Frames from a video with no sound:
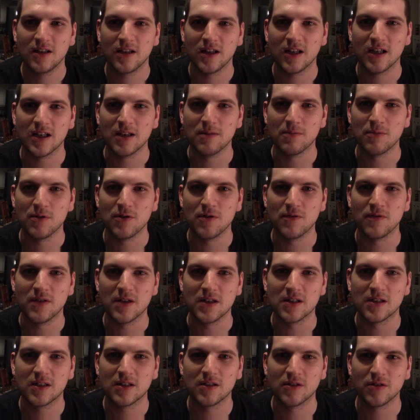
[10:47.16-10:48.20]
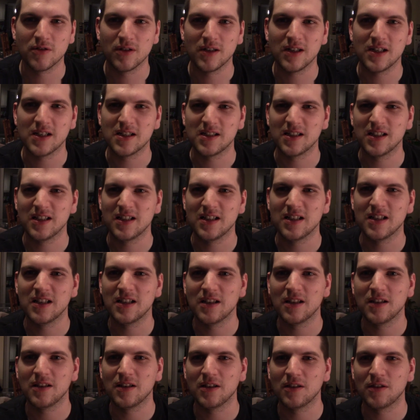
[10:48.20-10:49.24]
in the movies, or at least in
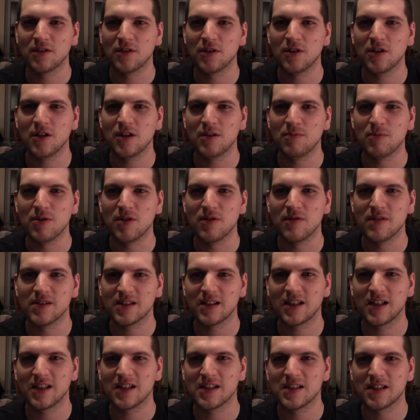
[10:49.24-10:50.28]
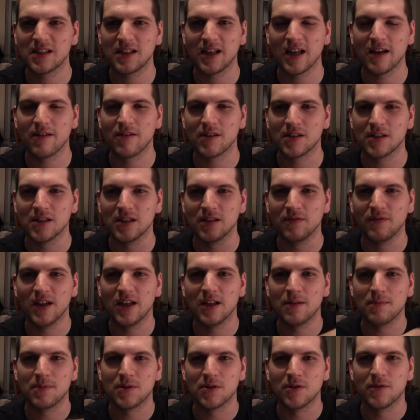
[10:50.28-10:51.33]
the the third movies. I think his character
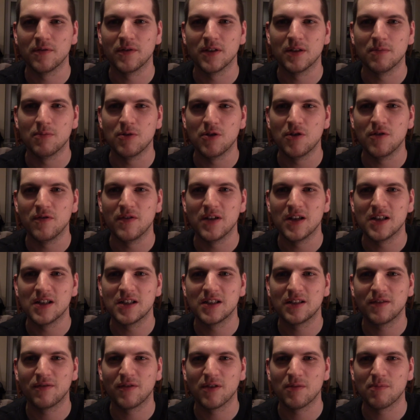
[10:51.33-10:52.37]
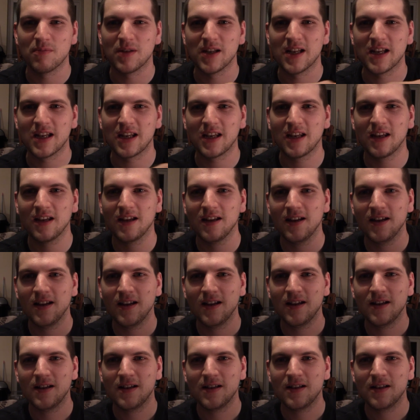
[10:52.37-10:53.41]
developed over the movies from like
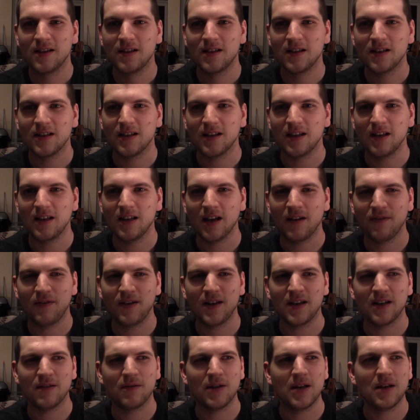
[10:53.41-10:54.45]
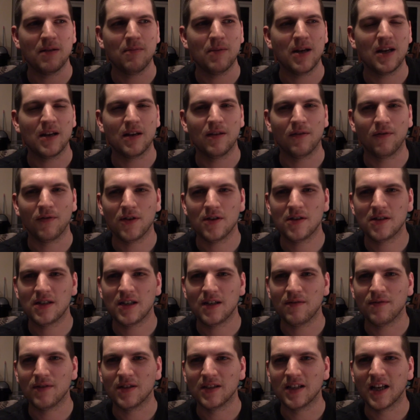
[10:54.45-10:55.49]
I think that when they made the first
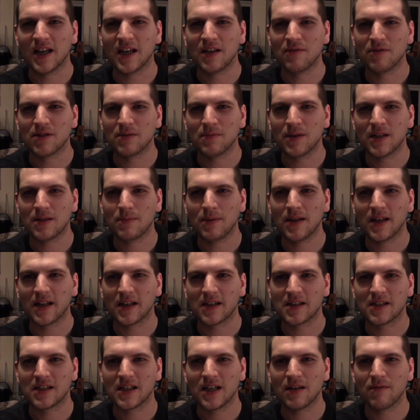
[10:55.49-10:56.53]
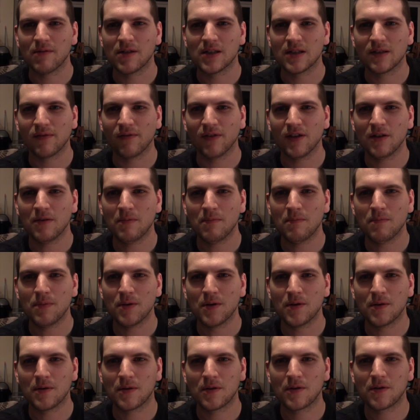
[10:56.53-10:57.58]
Evil Dead, it was meant to be like a serious film,
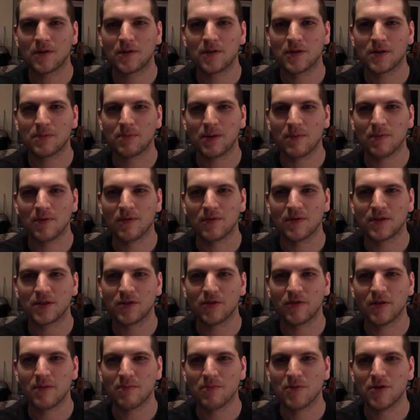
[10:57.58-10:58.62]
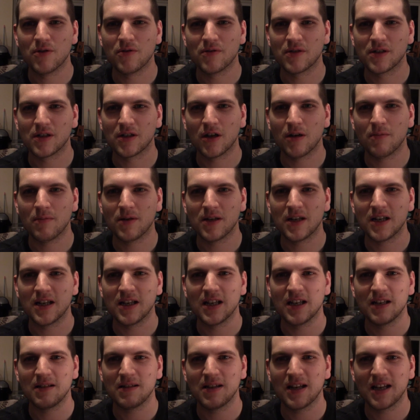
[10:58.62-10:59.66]
but because people saw it more as a comedy,
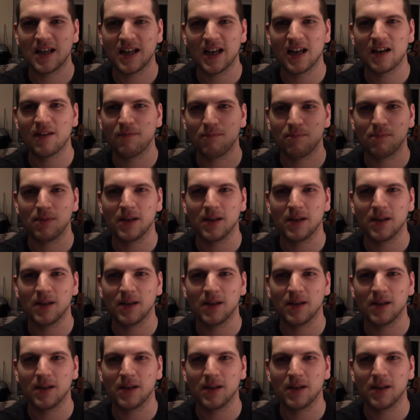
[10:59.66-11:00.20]
they, they kind of